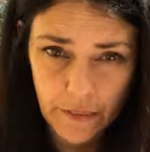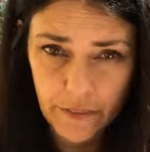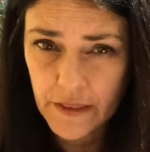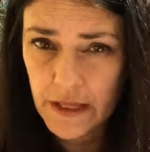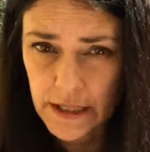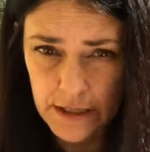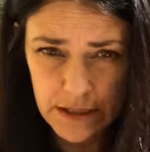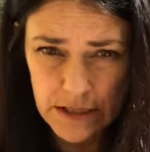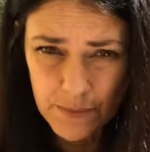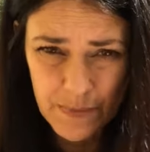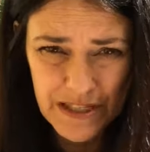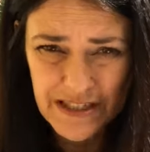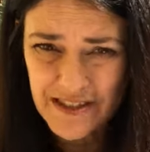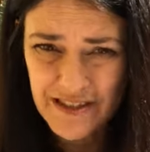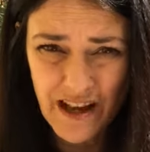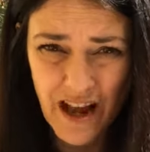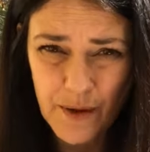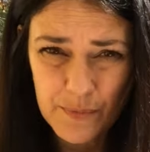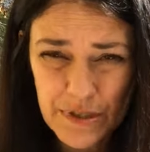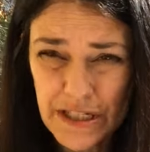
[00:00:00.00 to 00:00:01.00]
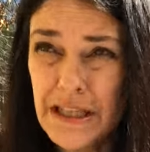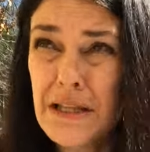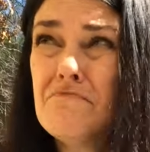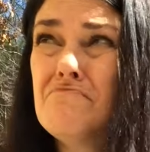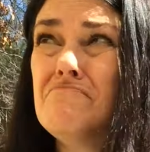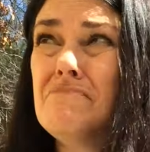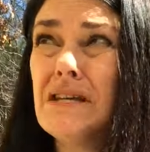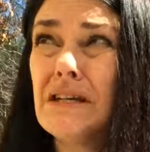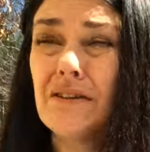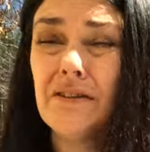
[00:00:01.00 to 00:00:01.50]
thing to be stopped in the
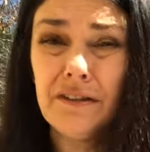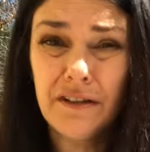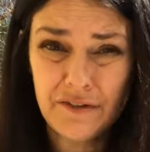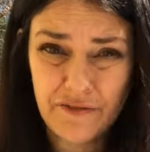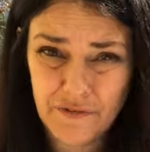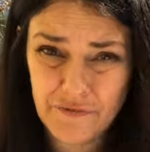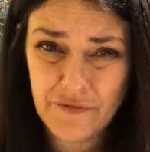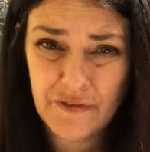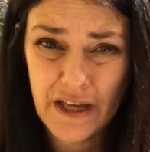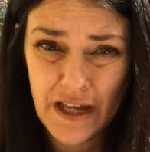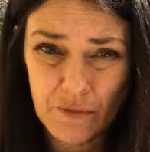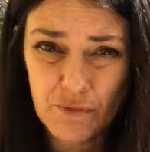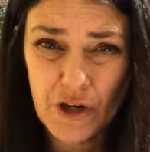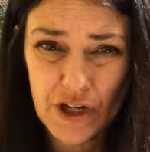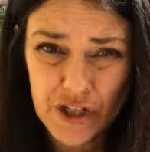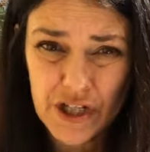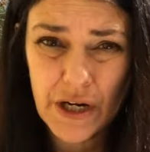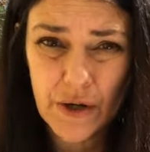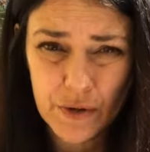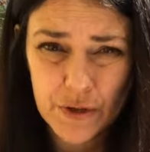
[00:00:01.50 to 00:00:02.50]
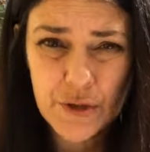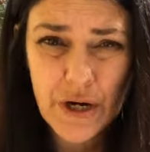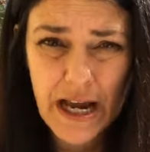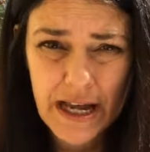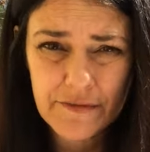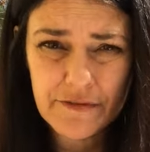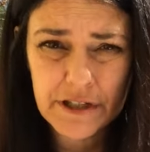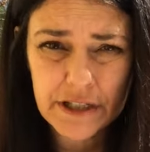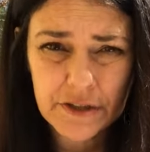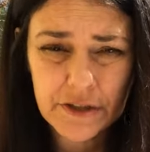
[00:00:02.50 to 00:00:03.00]
middle of rush hour
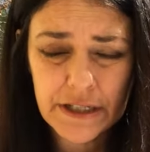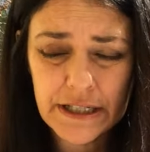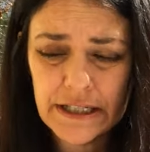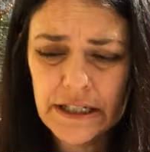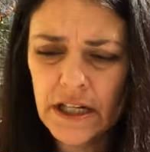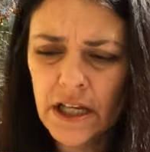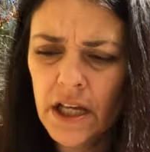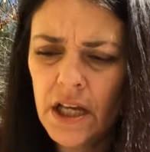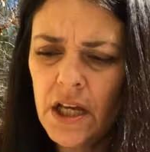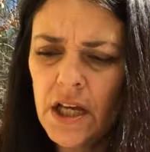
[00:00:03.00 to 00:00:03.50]
traffic, right?